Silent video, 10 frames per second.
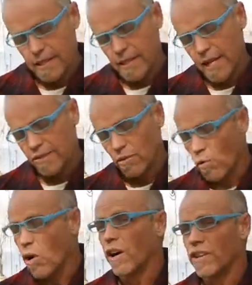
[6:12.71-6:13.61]
As the
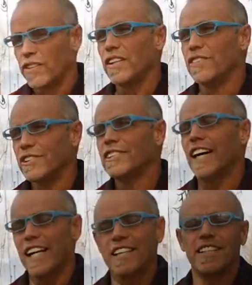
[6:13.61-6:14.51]
war is evil,
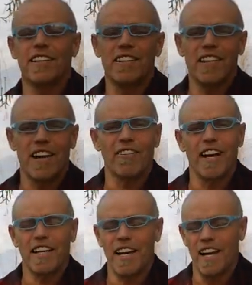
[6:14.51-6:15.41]
I can tell you that
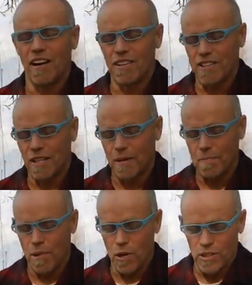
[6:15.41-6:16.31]
right now. As somebody
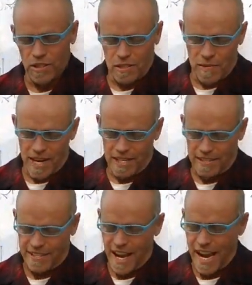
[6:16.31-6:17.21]
posted to my
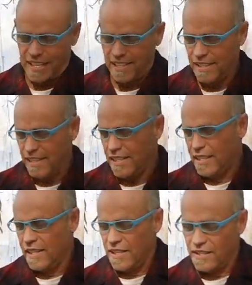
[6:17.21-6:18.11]
site,
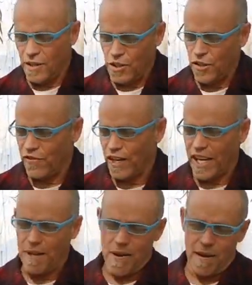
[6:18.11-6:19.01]
don't you
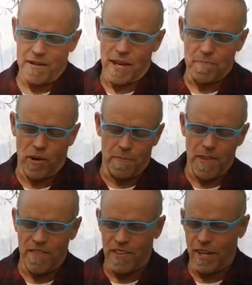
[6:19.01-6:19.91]
forget my eyes. I put up
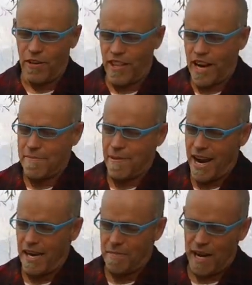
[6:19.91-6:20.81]
that video that I
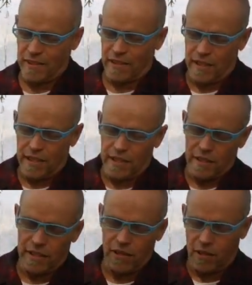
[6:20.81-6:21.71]
made about the
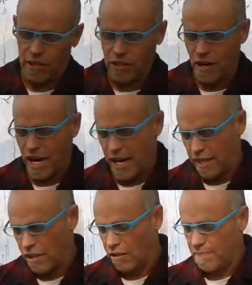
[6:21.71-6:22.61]
nuclear
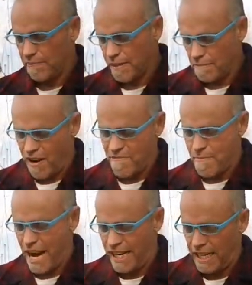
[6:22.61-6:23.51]
triangle, my
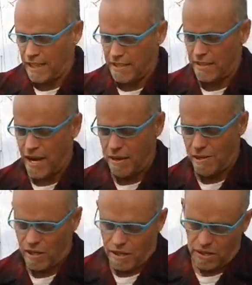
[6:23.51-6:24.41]
painting as I am
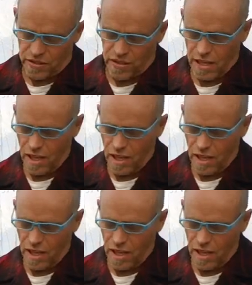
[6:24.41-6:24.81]
an artist,